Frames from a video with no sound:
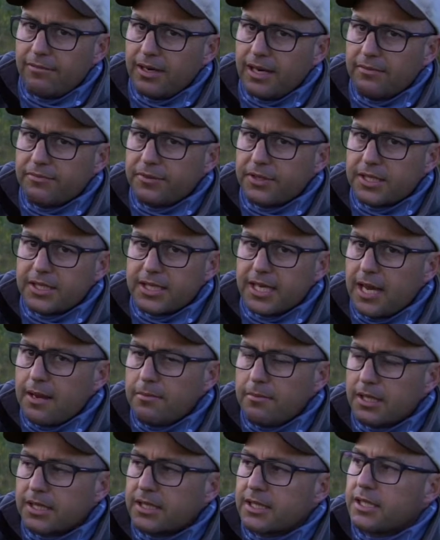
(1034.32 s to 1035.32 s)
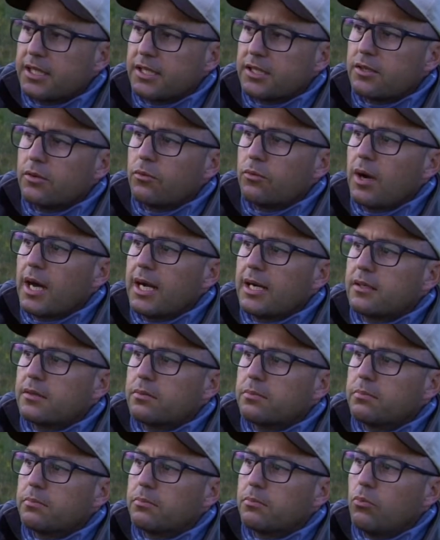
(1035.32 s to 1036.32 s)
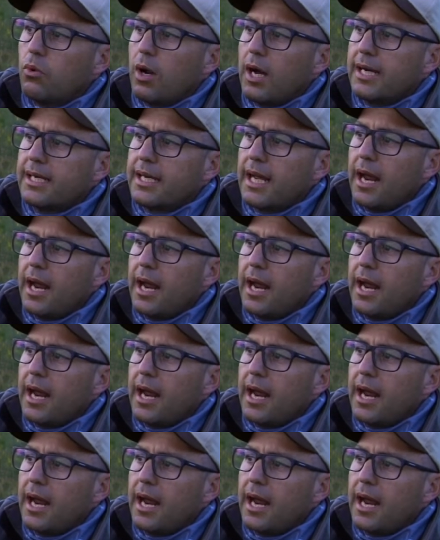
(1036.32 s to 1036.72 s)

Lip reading: left the same. It's just the right